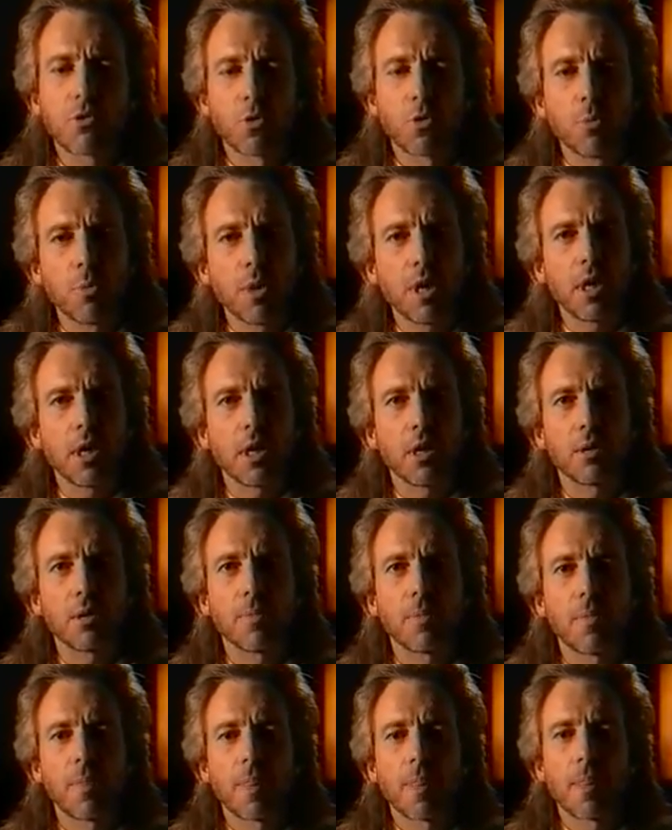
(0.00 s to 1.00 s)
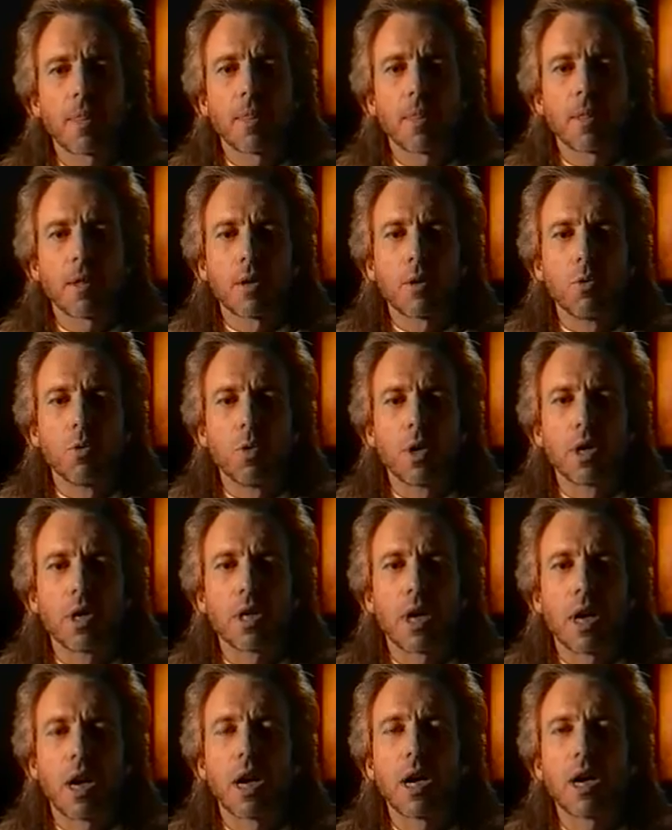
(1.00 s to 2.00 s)
For me,
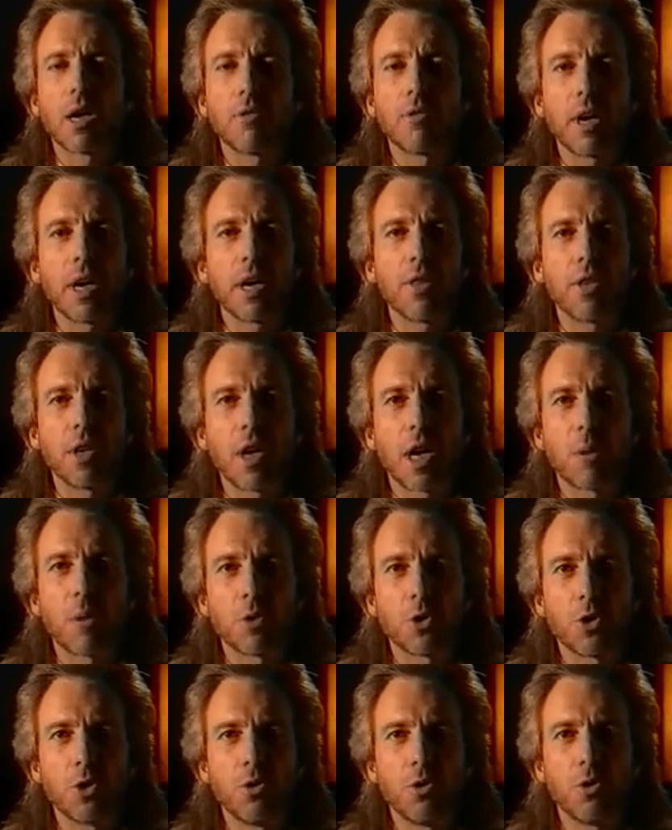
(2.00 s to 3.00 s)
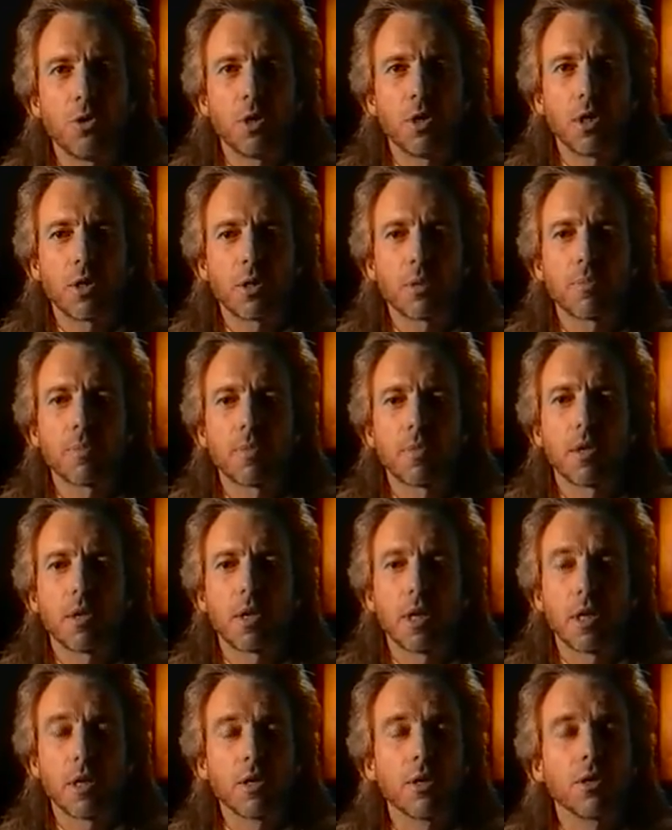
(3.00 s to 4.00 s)
when I have had the opportunity,
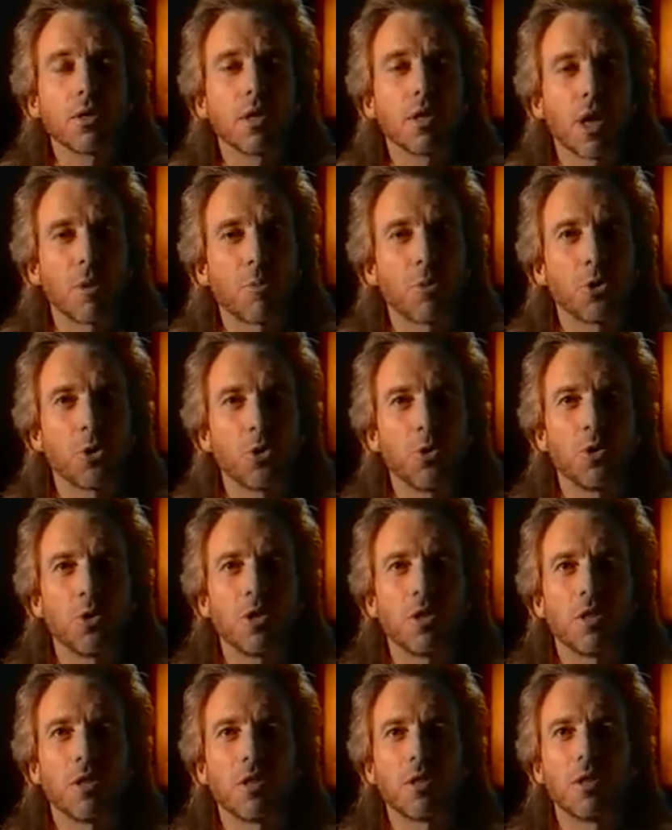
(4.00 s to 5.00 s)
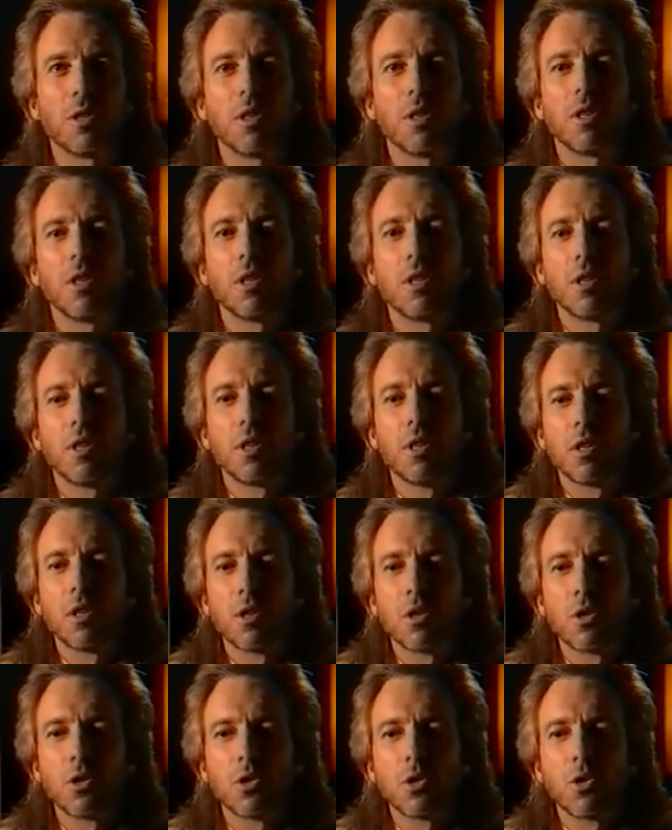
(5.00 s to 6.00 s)
and it is an opportunity,
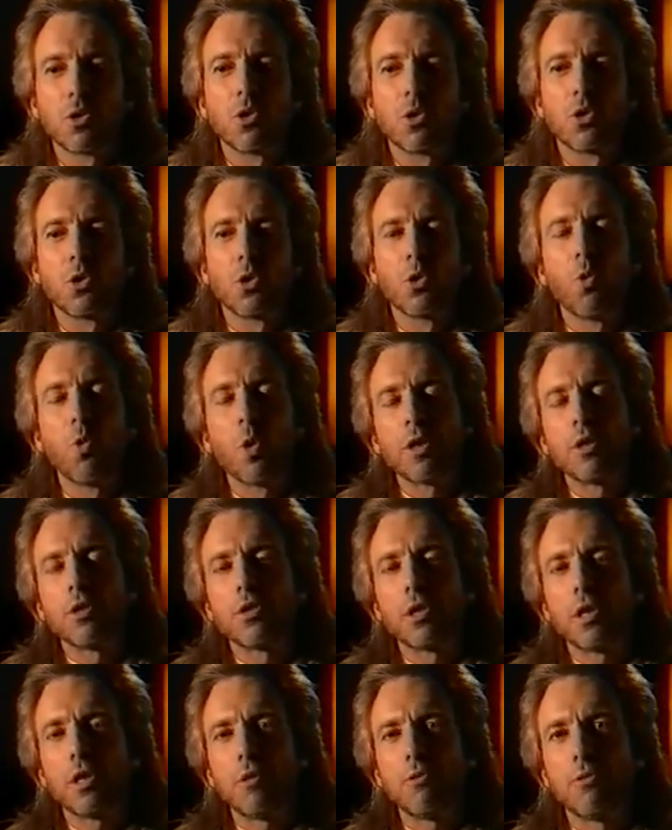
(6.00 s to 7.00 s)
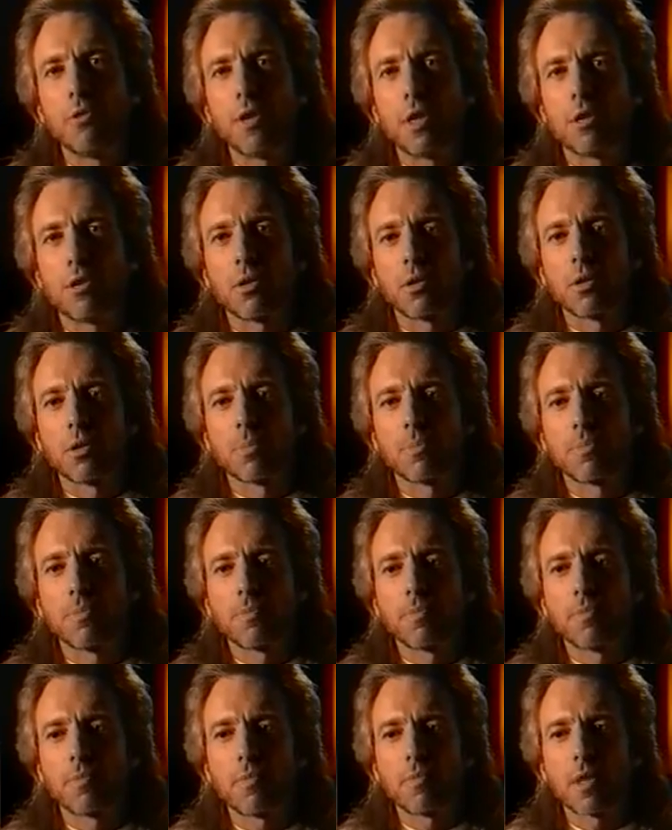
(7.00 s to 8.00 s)
to witness an event,
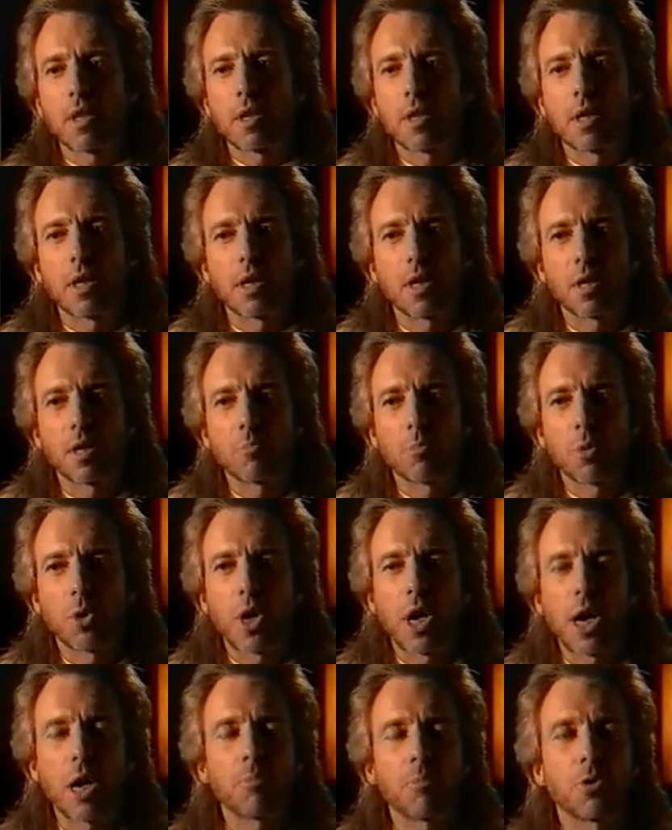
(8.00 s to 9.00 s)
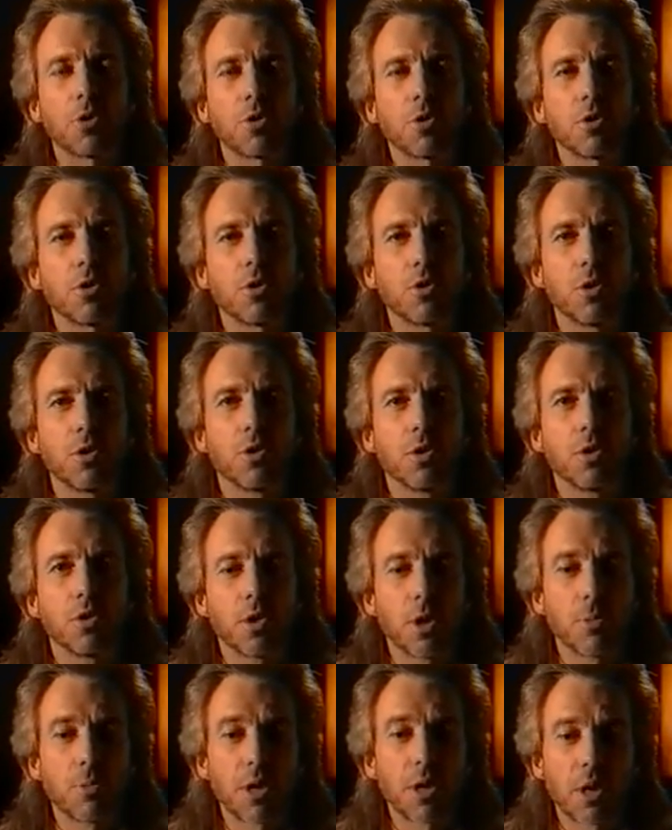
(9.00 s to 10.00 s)
perhaps
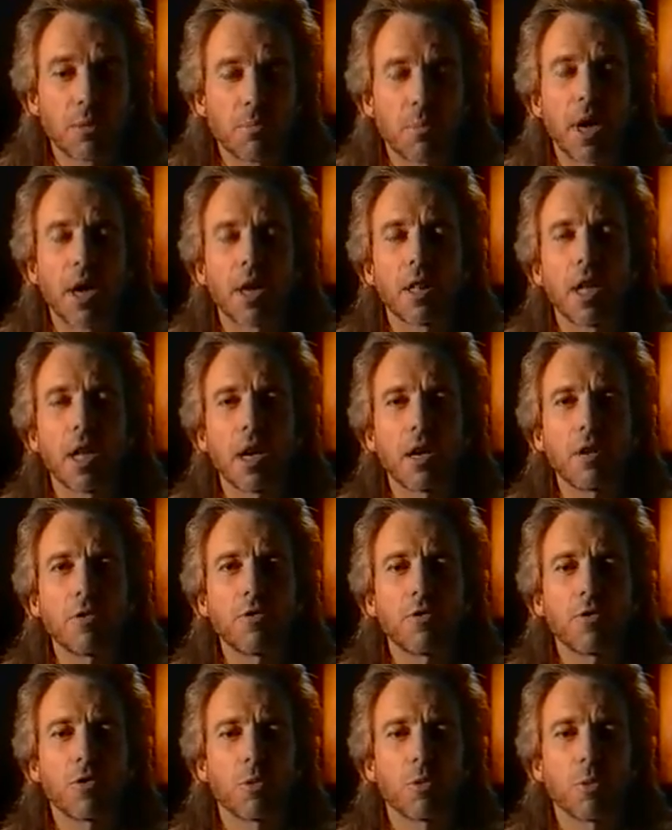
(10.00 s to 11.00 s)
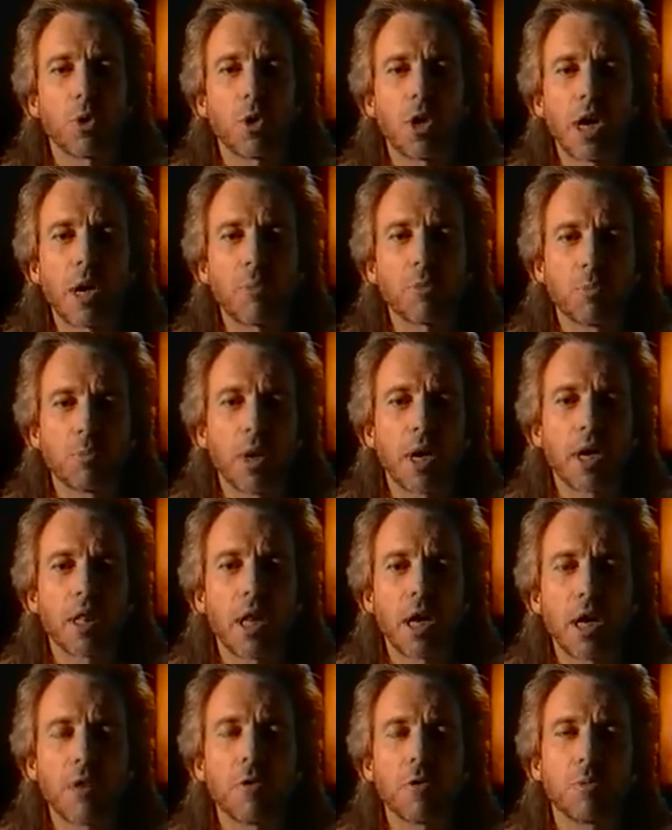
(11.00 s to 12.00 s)
something in my life, or perhaps my
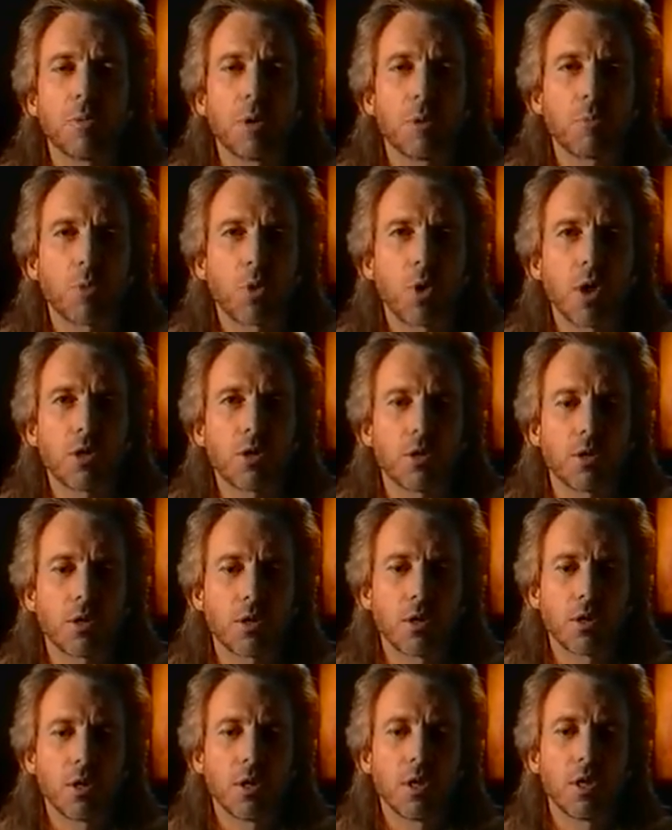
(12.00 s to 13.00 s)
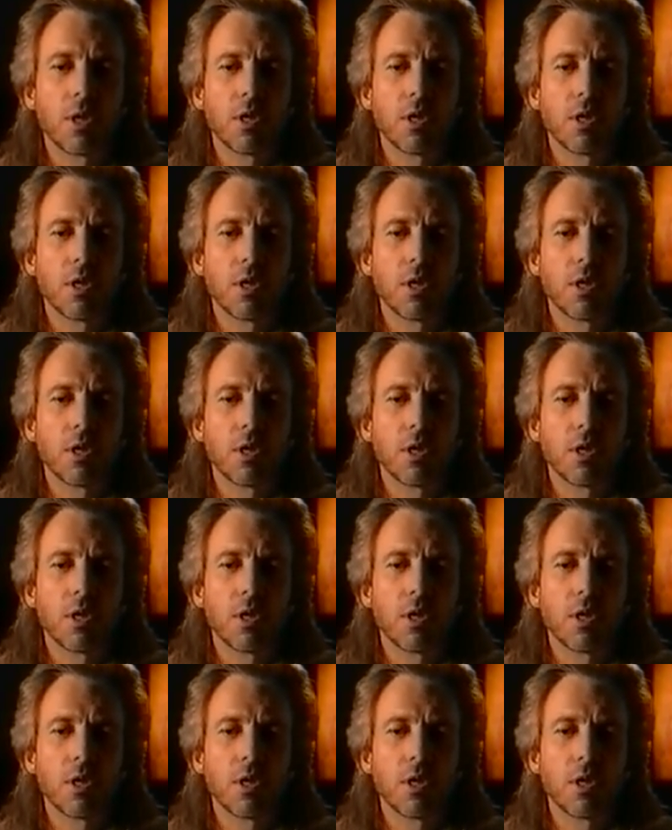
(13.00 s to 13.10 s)
life has been present